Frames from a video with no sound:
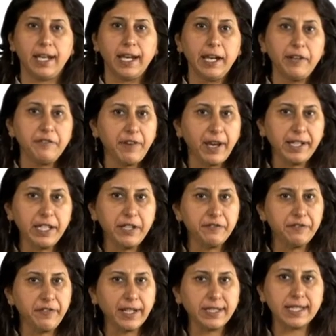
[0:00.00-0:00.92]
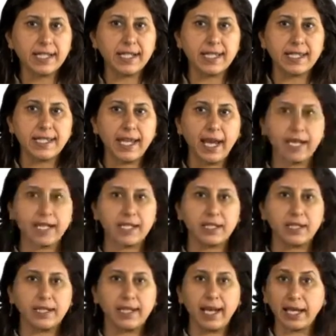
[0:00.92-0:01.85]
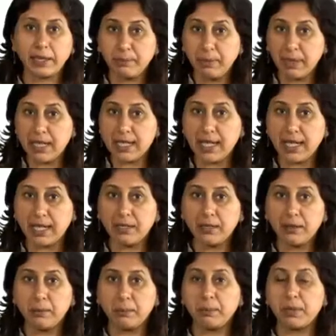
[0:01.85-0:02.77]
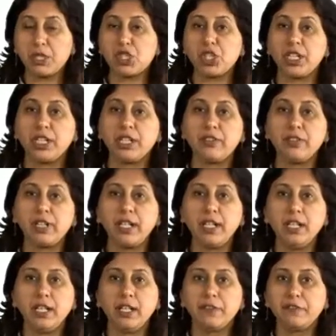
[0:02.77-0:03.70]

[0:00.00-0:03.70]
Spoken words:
If any fixed asset like building, machinery,